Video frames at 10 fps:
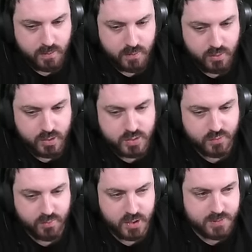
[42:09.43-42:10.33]
Audio is
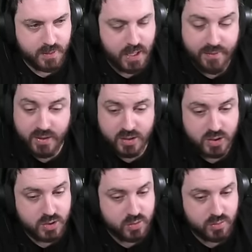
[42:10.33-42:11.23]
good for Muspah? I haven't
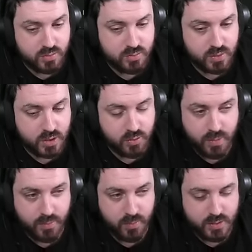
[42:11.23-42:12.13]
actually, I don't
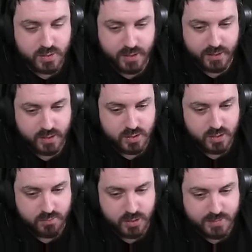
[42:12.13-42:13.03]
remember what it's like
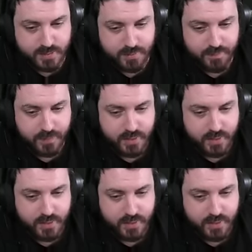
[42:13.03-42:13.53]
actually in Muspah.